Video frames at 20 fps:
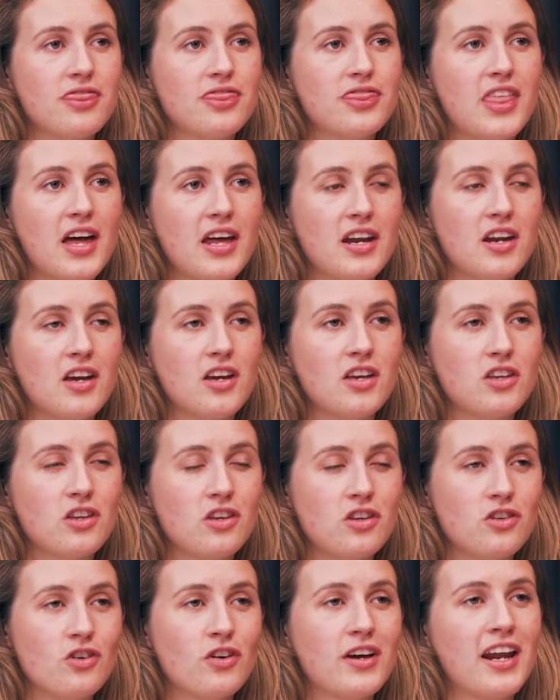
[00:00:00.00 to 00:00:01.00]
then
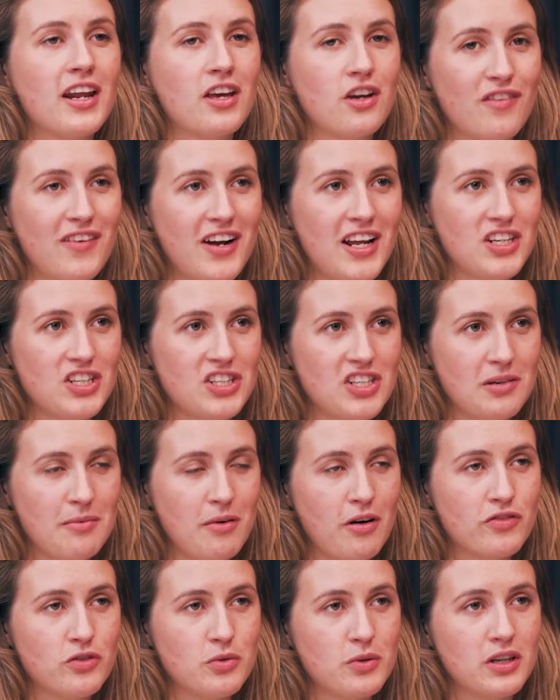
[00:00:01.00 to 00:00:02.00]
you're getting your relationship
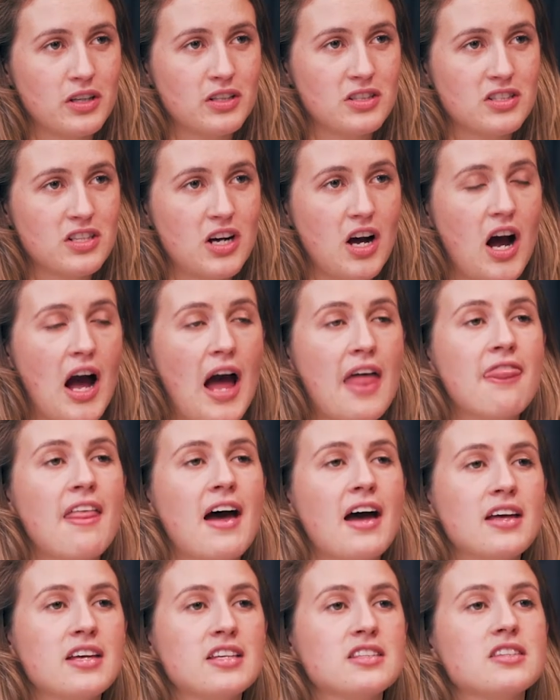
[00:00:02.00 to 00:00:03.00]
off to a good start. And
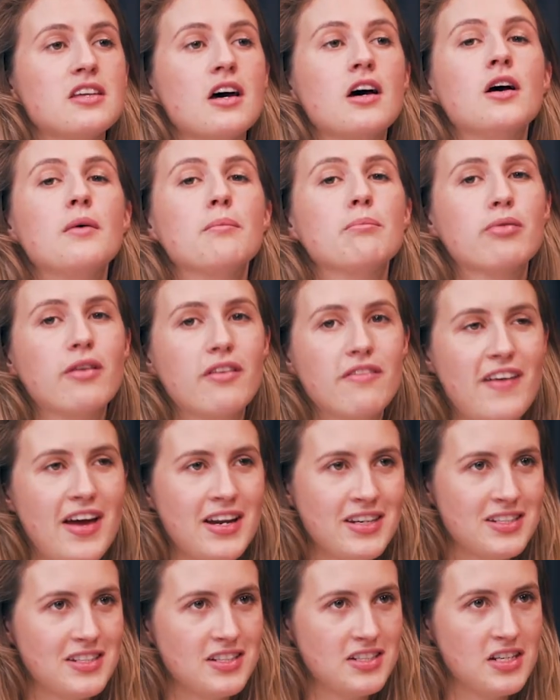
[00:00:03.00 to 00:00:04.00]
that is the
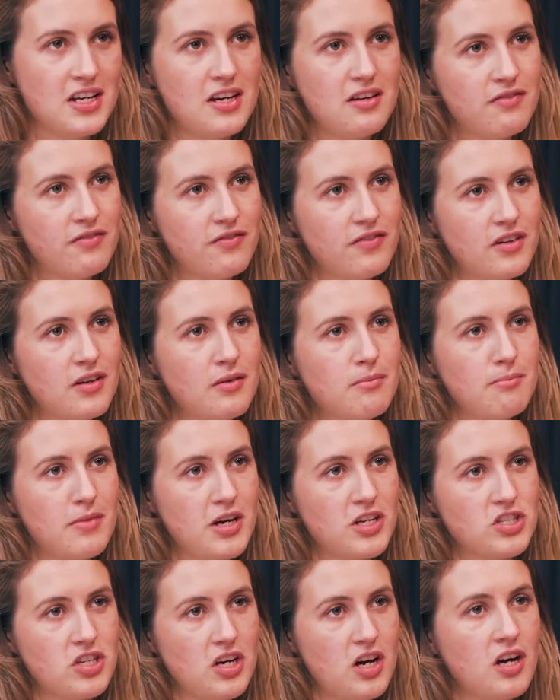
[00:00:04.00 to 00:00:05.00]
preventative
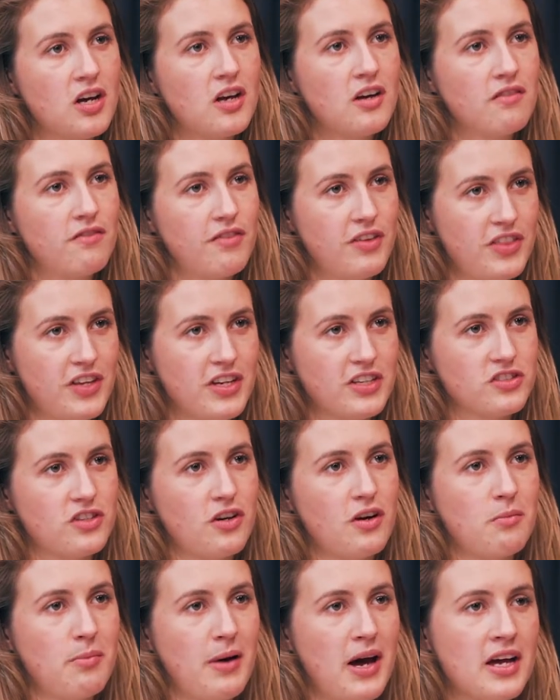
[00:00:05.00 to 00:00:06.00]
measure for things
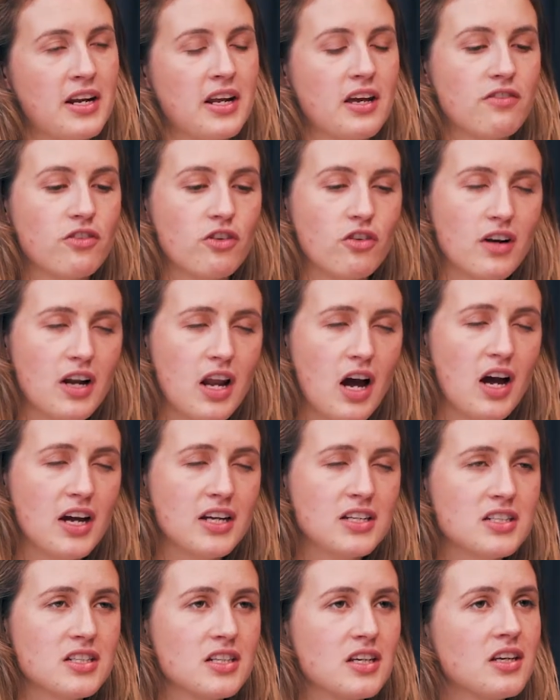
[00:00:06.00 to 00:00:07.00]
going bad. If you're
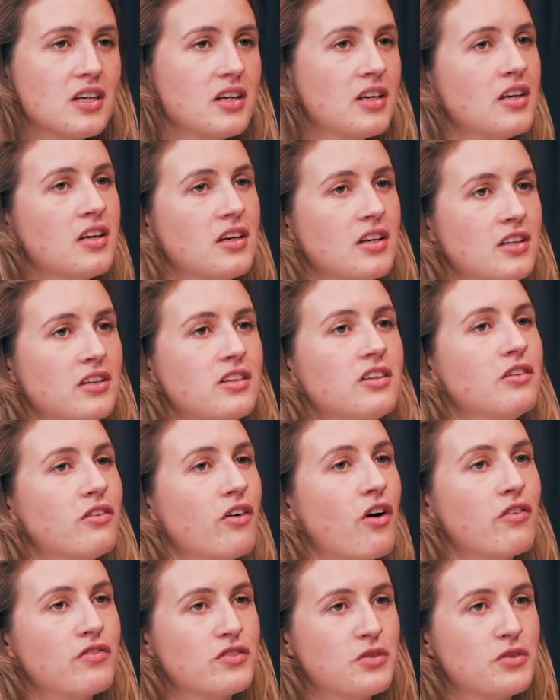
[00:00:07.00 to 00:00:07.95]
aligned, you're off